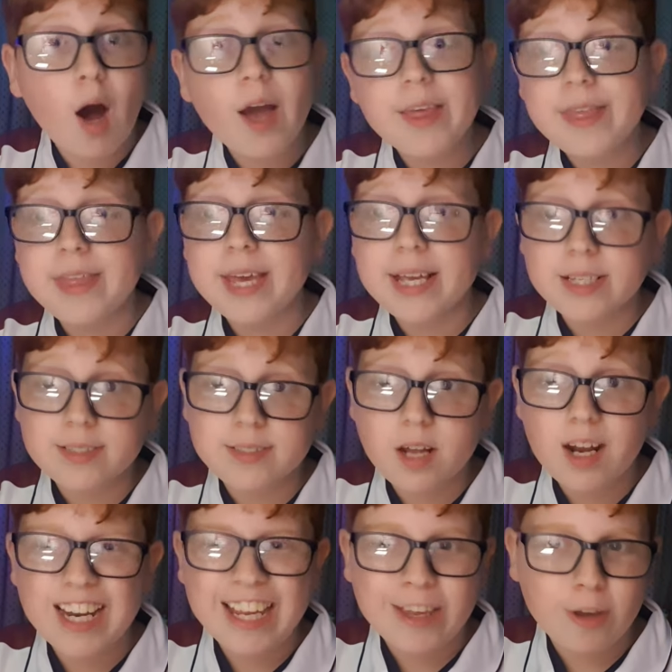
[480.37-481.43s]
I think
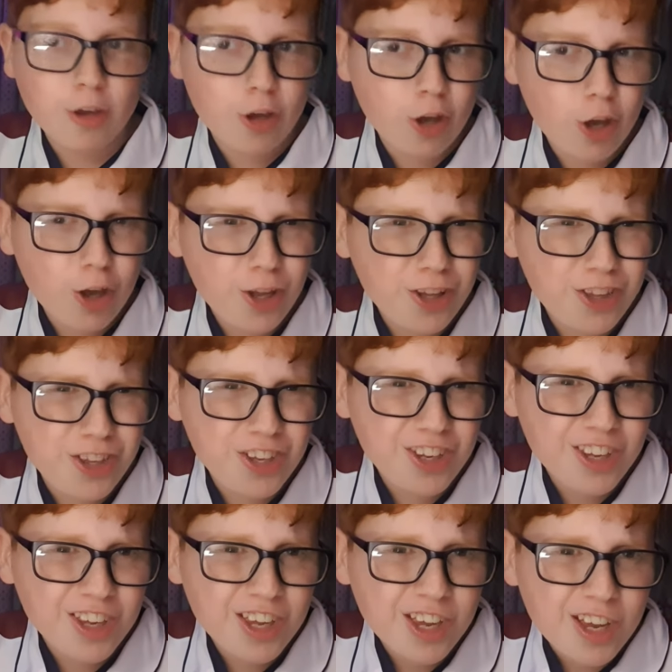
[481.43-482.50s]
Sterling could,
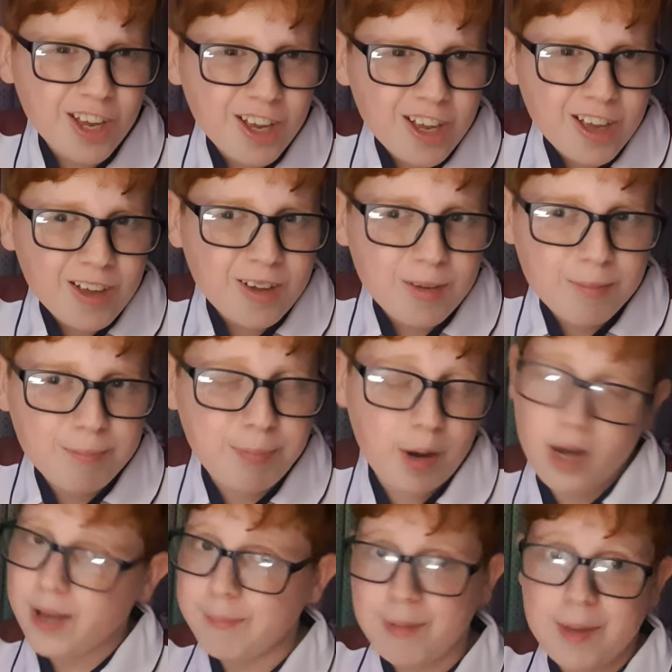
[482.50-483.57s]

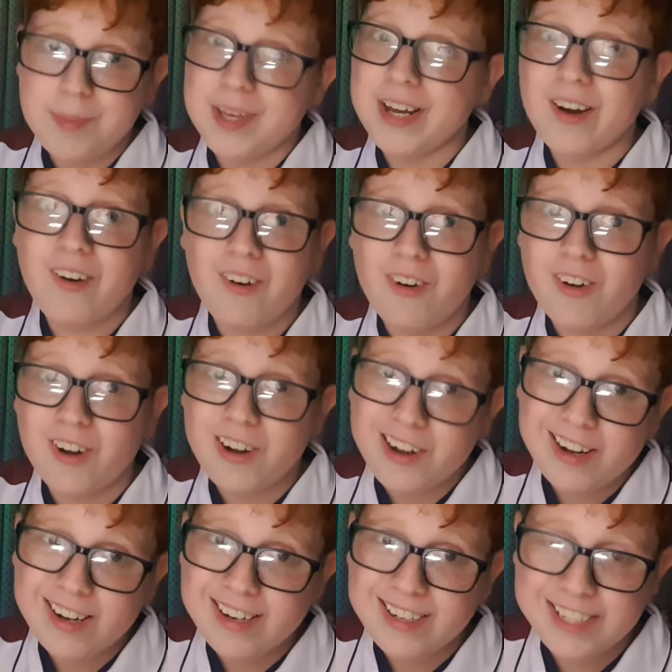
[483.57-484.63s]
but maybe he can't,
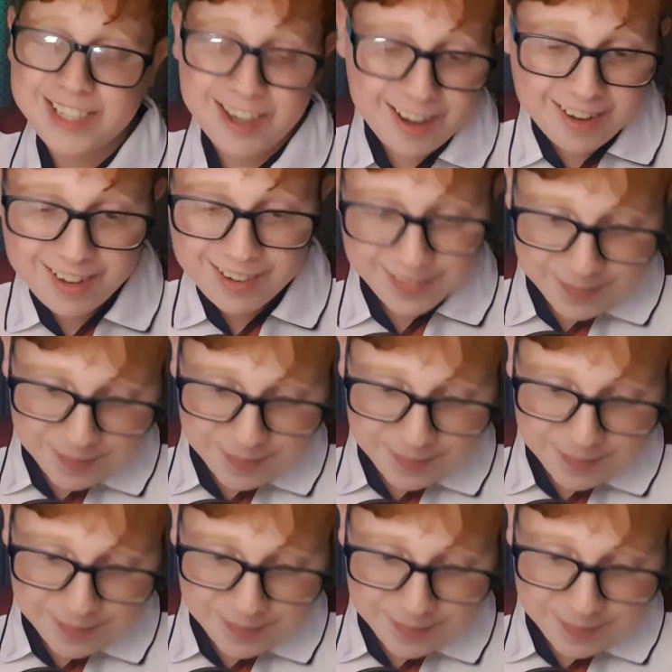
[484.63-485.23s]
you know.